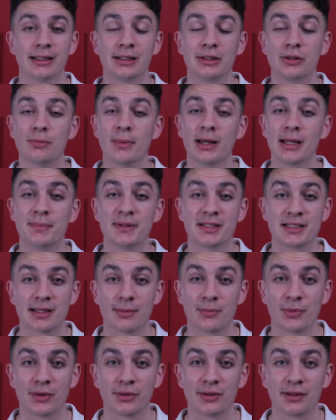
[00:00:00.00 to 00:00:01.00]
you may be
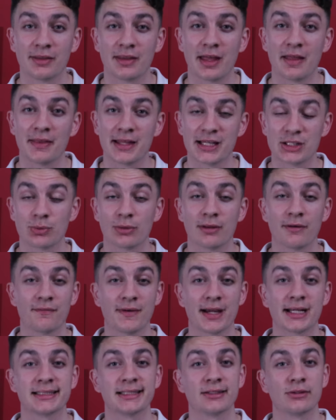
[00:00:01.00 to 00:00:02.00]
someone that this will
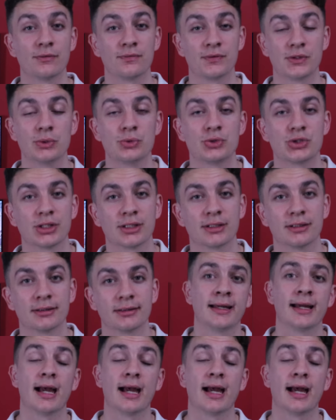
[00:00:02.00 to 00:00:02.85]
affect in the future,